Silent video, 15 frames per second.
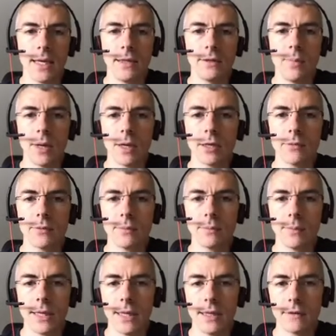It,
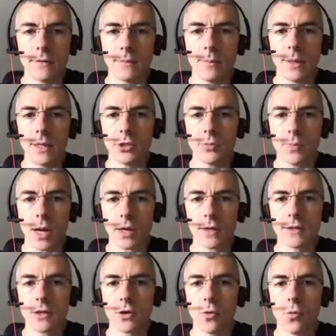it
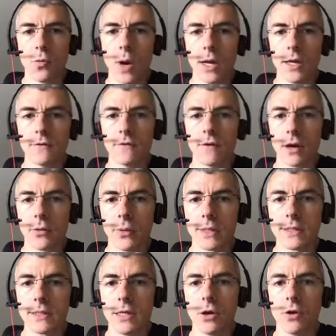benchmarks a wide
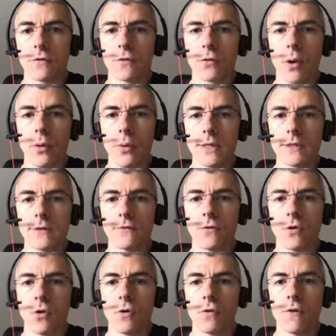variety of queries
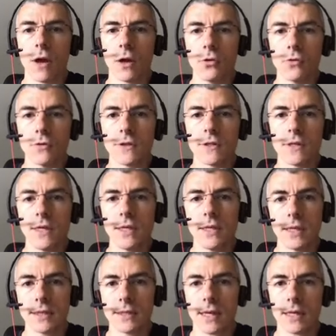for various
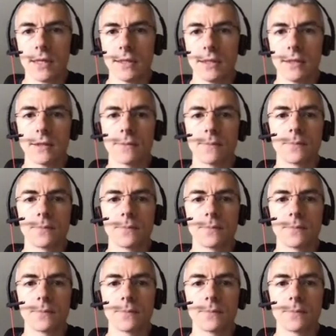index sizes.